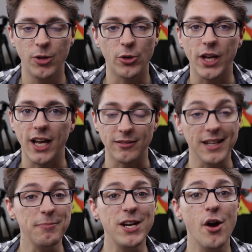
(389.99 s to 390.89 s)
Okay,
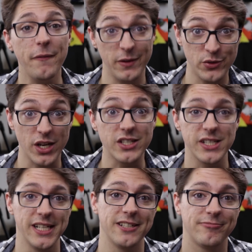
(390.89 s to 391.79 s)
let me know if you
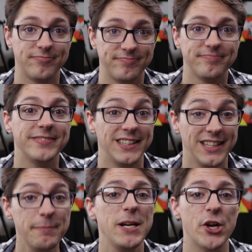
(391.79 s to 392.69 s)
succeed.
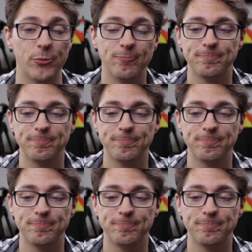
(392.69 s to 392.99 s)
Let me know.